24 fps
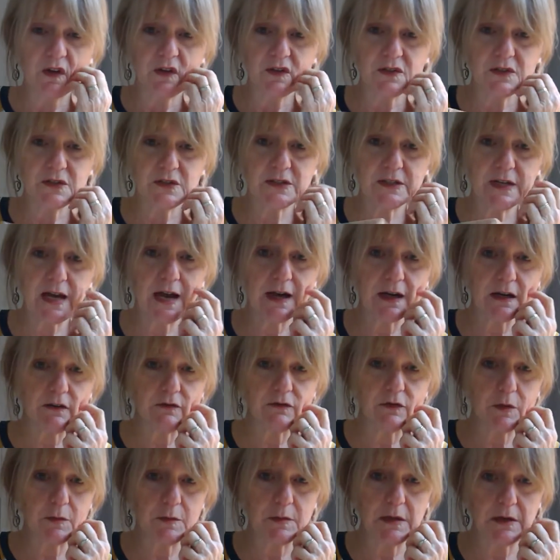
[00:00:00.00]
stack
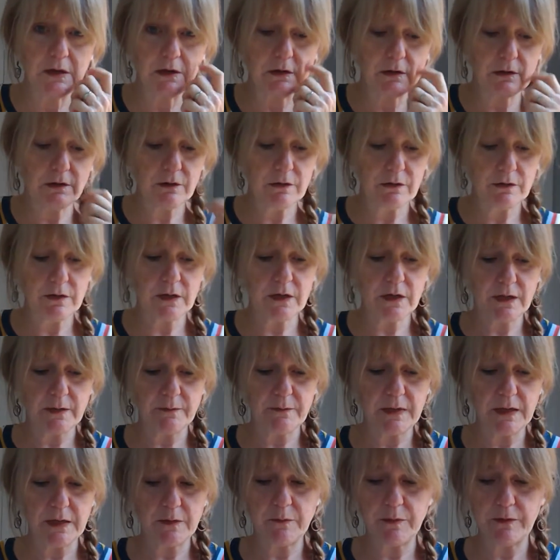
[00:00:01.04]
of them here that I
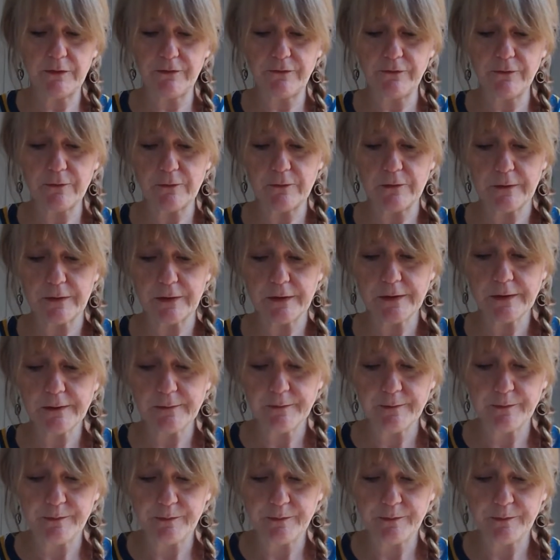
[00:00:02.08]
made before.